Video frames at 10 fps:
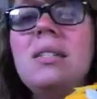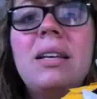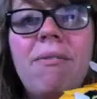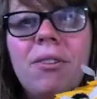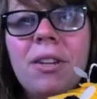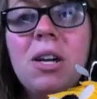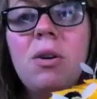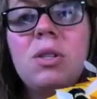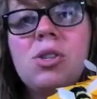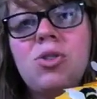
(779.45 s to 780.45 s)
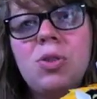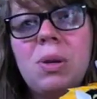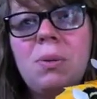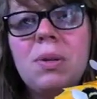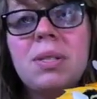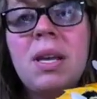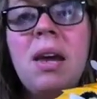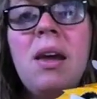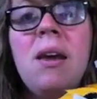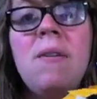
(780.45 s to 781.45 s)
Definitely go with the streamers.
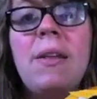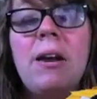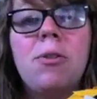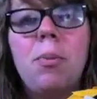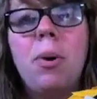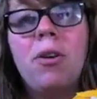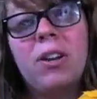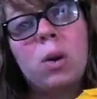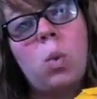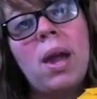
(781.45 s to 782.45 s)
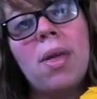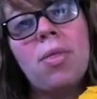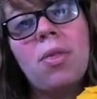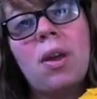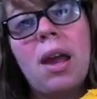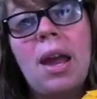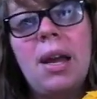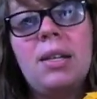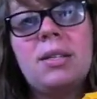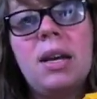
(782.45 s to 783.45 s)
They are the perfect width,
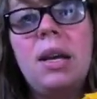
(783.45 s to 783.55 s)
and